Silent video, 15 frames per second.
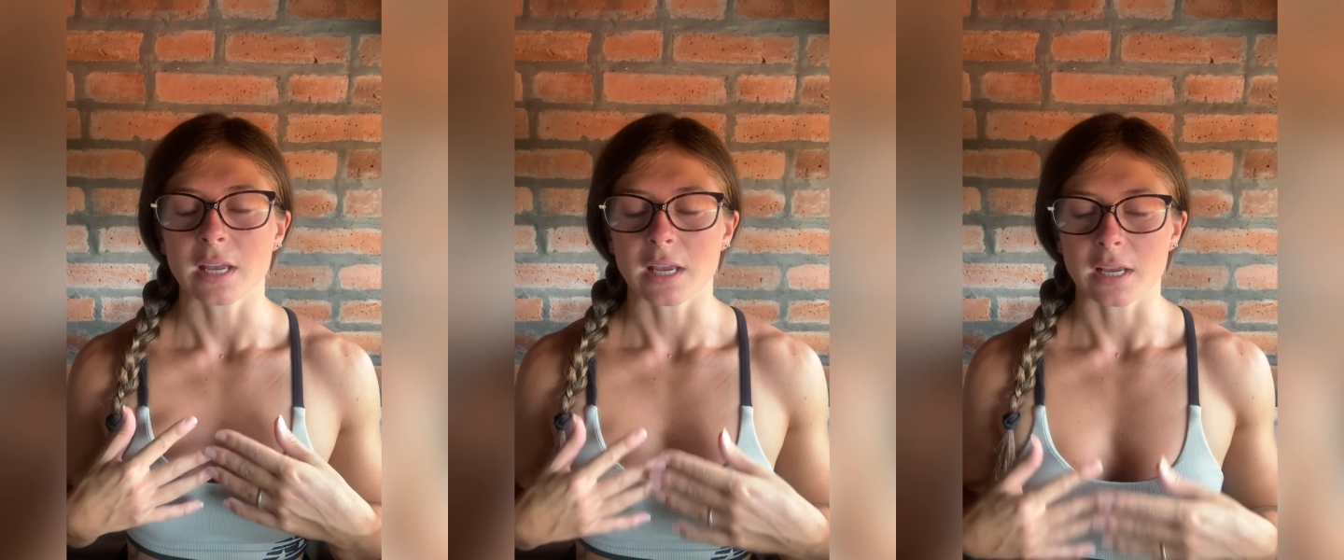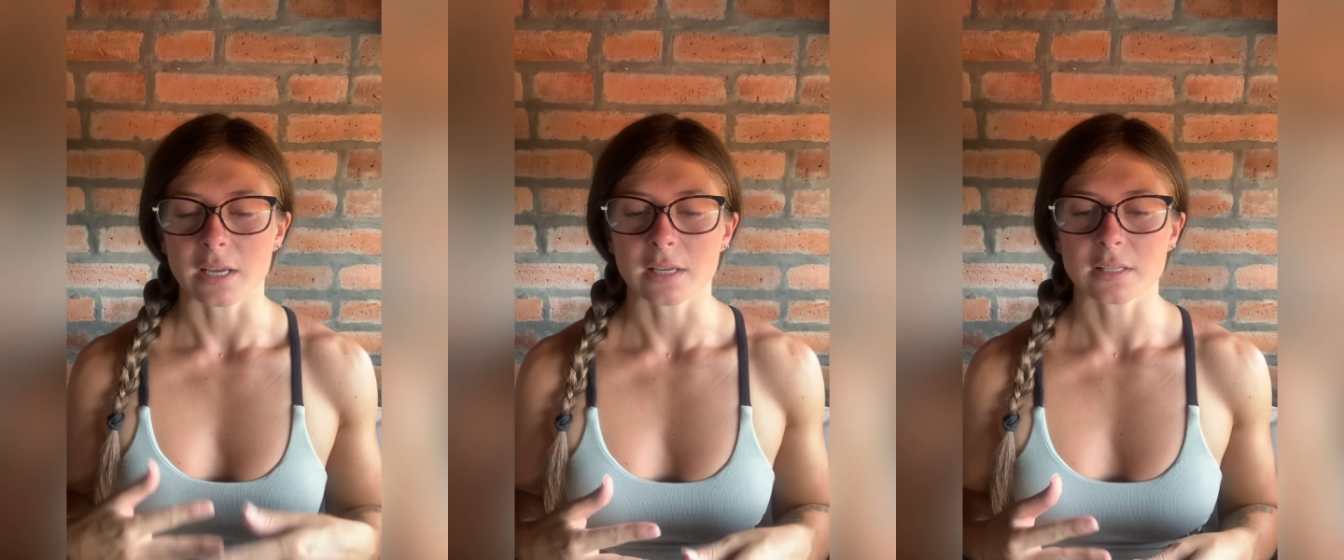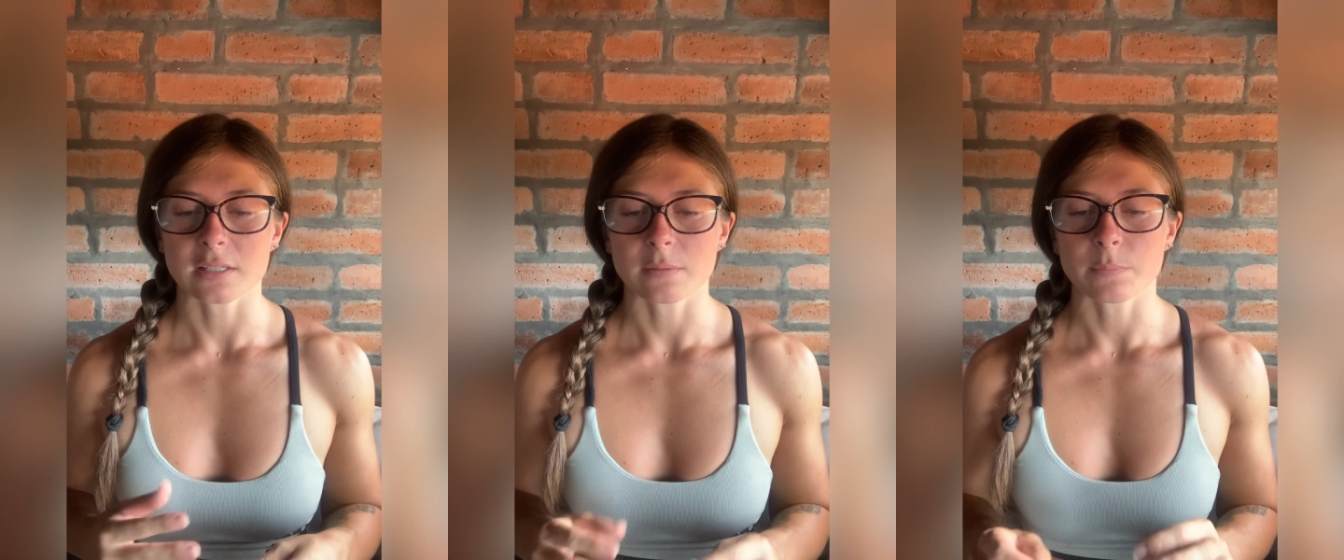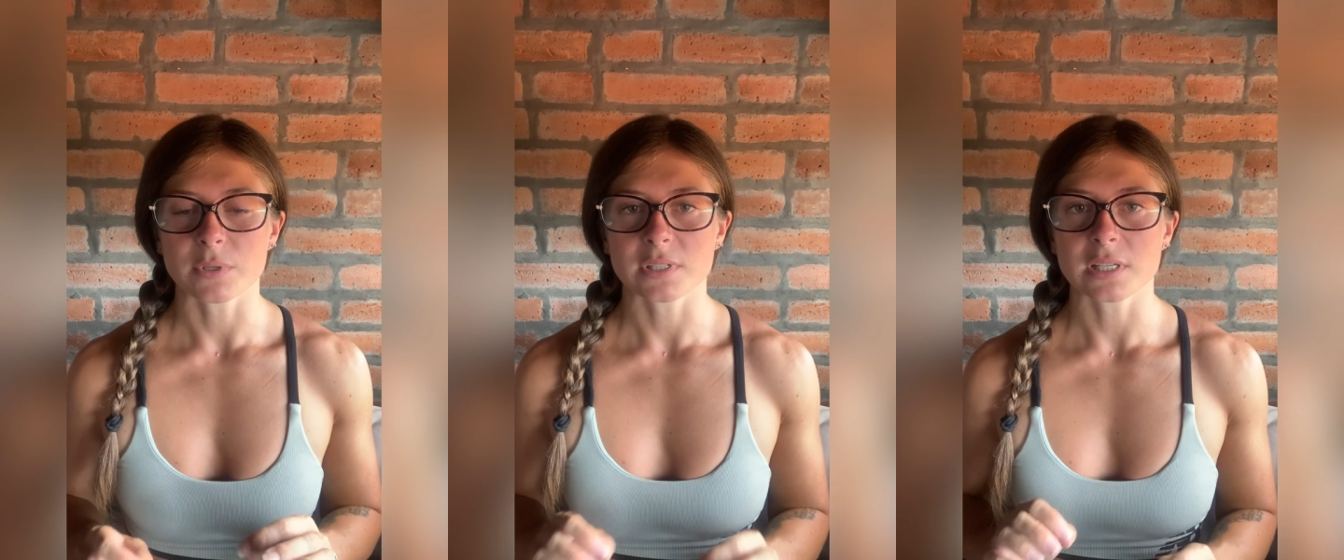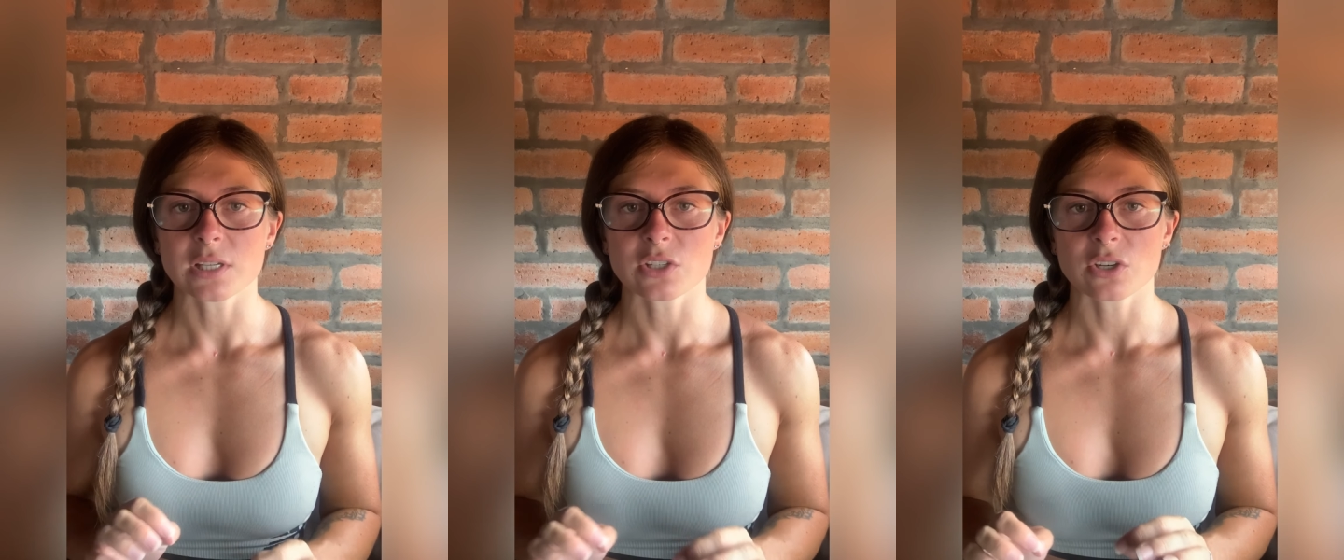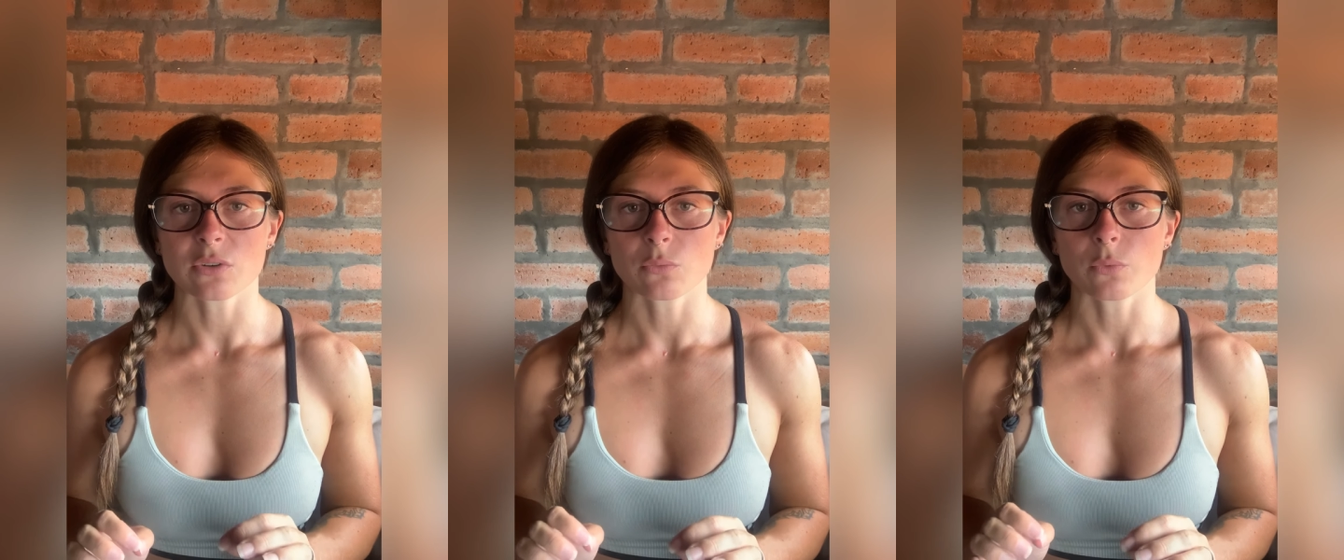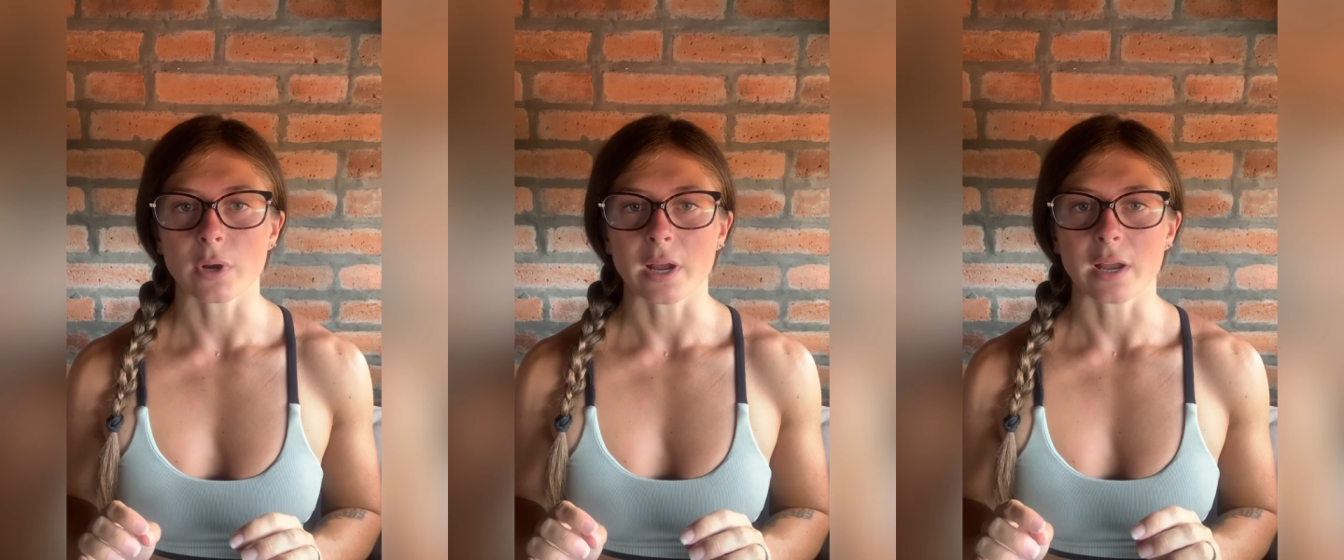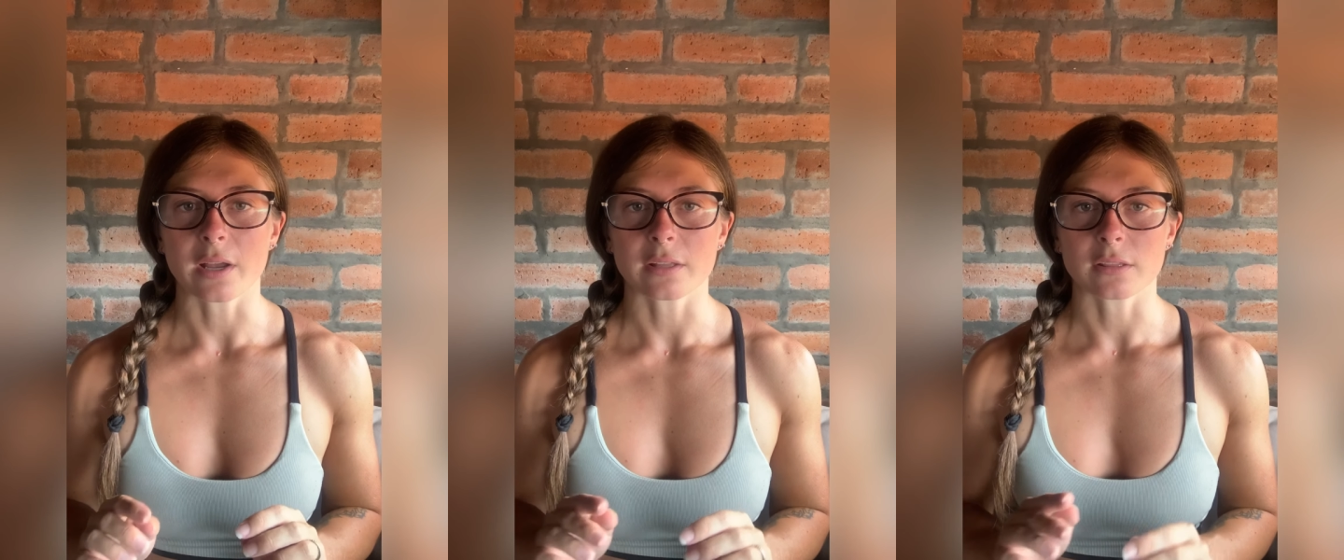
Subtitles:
It's a position where